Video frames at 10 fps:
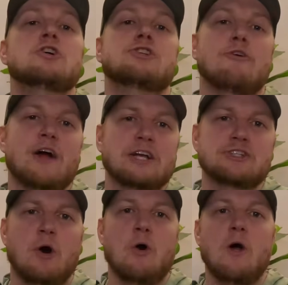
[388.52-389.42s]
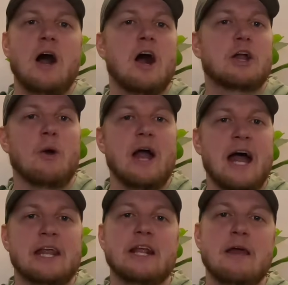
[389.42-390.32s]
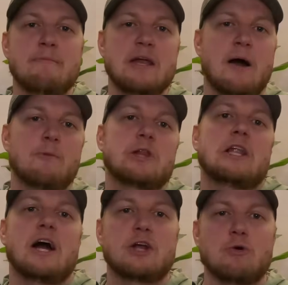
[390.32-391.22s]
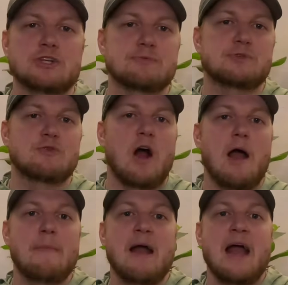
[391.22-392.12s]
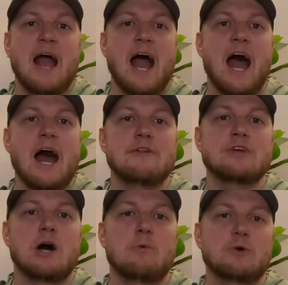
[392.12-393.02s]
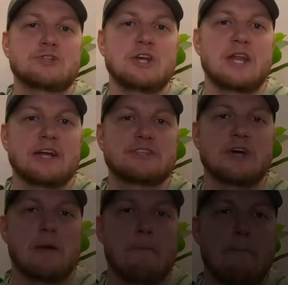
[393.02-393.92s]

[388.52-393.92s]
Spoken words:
So thanks all. Go ahead and hit me up with a like or subscribe, and we'll see you next time.